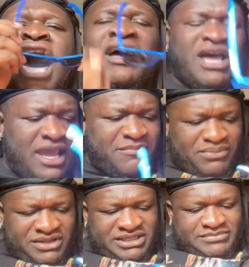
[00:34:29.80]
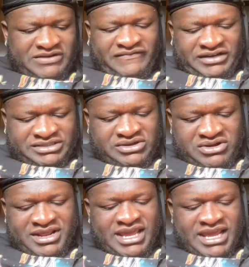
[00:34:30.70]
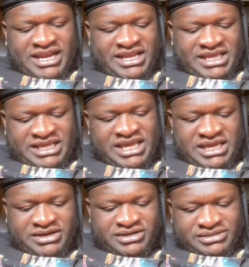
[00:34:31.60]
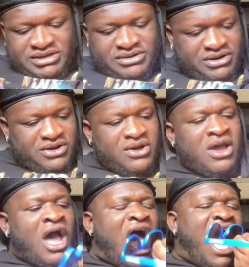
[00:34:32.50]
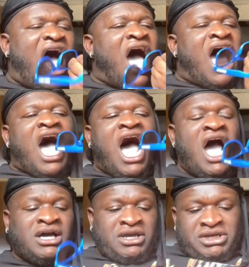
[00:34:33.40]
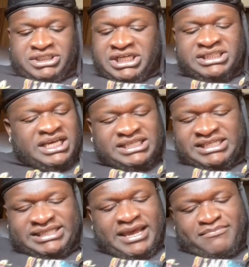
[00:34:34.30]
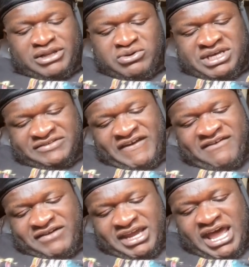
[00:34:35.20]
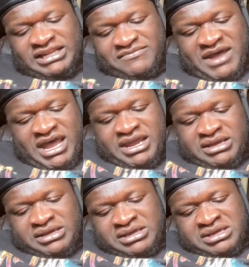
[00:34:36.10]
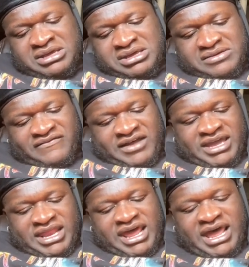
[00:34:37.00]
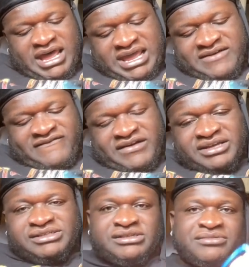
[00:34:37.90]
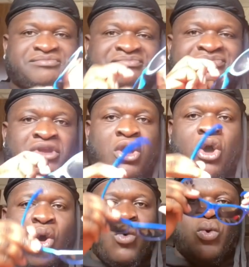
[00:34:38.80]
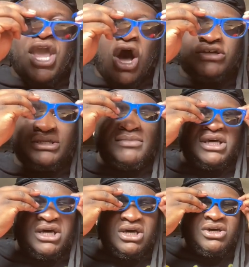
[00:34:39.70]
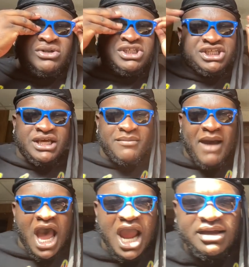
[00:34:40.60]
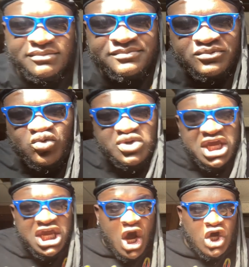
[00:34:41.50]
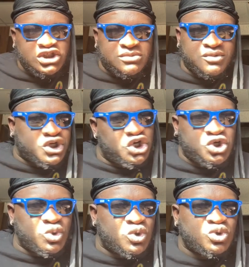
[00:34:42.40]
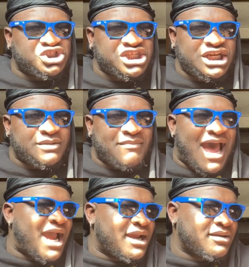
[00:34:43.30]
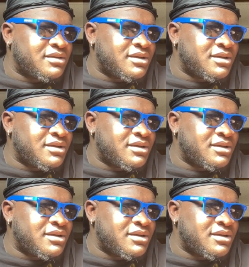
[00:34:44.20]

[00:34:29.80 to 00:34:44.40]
I ain't put these motherfuckers on in years. Hold on. Just because he said blue, his favorite color, mine? If I get an eye infection. We on some cool shit, mine. We on some cool shit, mine.